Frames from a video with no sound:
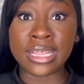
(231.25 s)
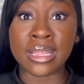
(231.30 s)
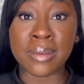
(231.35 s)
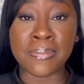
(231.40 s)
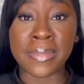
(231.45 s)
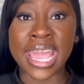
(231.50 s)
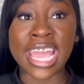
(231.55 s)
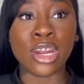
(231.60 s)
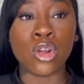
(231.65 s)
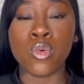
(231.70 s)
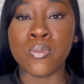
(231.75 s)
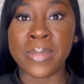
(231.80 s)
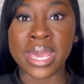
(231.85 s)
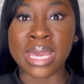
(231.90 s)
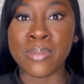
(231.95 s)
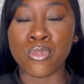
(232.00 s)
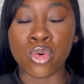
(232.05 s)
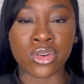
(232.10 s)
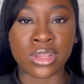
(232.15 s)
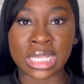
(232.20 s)
the man who made
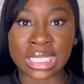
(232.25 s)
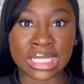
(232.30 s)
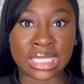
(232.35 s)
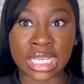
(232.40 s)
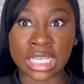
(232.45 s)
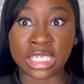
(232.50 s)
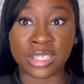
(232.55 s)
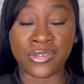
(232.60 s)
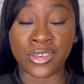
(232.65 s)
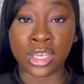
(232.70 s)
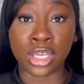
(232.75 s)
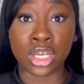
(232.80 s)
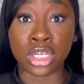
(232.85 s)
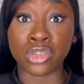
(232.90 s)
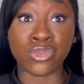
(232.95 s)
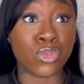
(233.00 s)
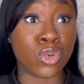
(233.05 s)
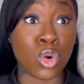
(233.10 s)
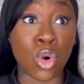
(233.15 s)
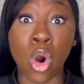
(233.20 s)
more than six figures,
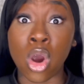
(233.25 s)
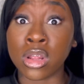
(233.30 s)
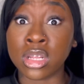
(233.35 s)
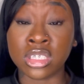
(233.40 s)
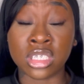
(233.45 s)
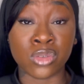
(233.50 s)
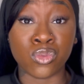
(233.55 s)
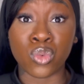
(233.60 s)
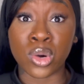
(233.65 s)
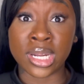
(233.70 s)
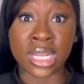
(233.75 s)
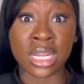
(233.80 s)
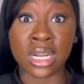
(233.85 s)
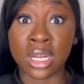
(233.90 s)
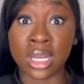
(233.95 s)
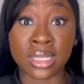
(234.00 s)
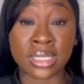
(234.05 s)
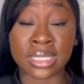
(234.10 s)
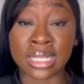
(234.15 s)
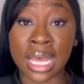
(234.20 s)
regardless of what he
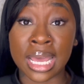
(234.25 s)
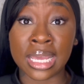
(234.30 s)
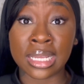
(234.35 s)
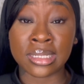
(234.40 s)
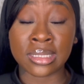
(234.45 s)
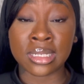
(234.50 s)
looks like.